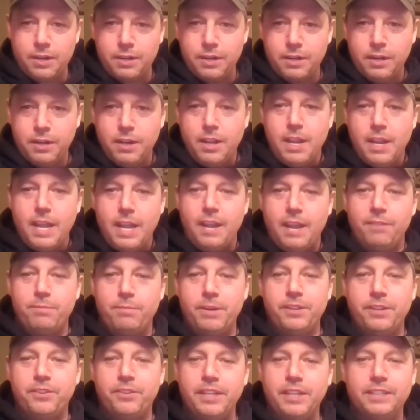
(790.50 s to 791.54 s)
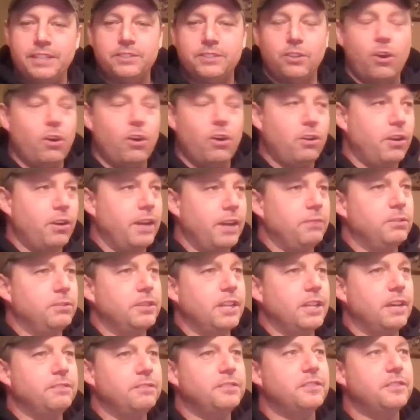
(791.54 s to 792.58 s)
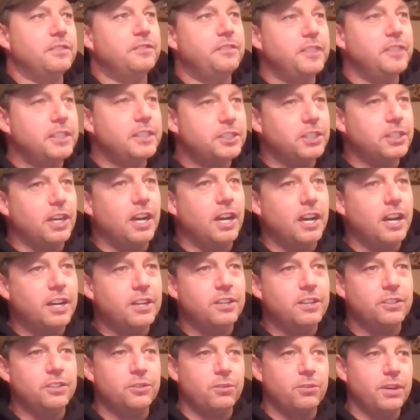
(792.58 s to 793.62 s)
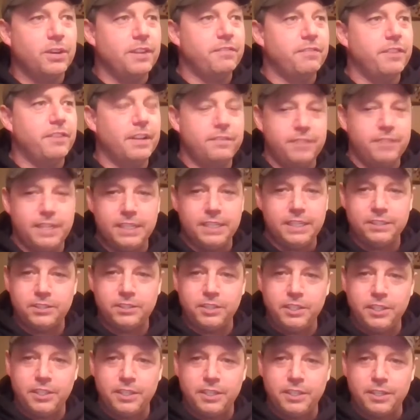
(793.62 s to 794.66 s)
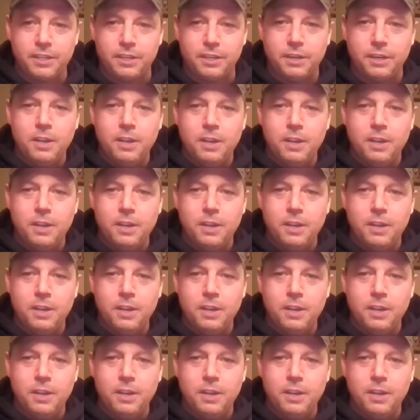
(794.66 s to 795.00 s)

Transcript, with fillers: Yeah. Everybody thinks, oh, I would love to fish 125 days a year.